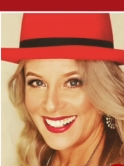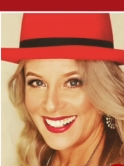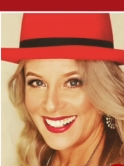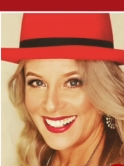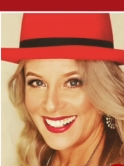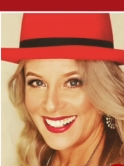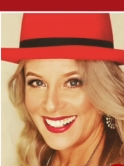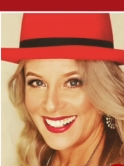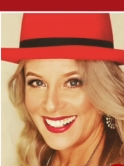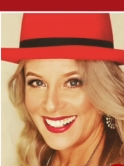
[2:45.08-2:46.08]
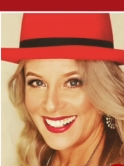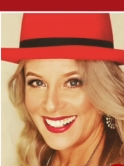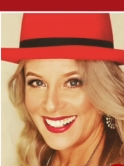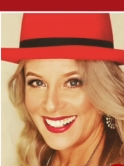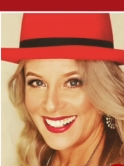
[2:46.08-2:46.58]
state of Maryland at
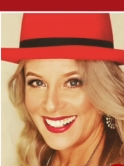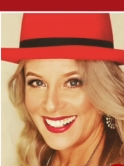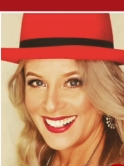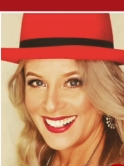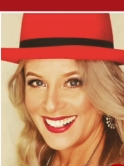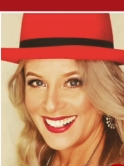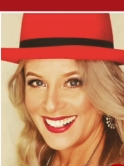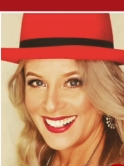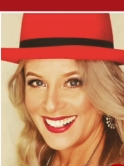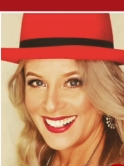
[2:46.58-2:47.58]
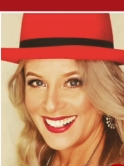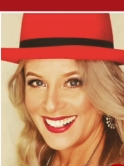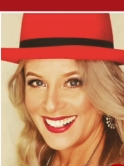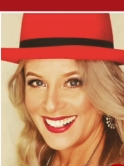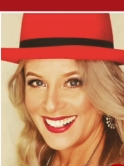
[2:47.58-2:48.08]
Mrs. International this
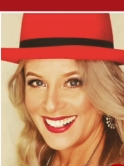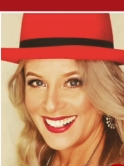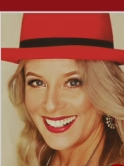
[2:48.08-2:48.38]
July.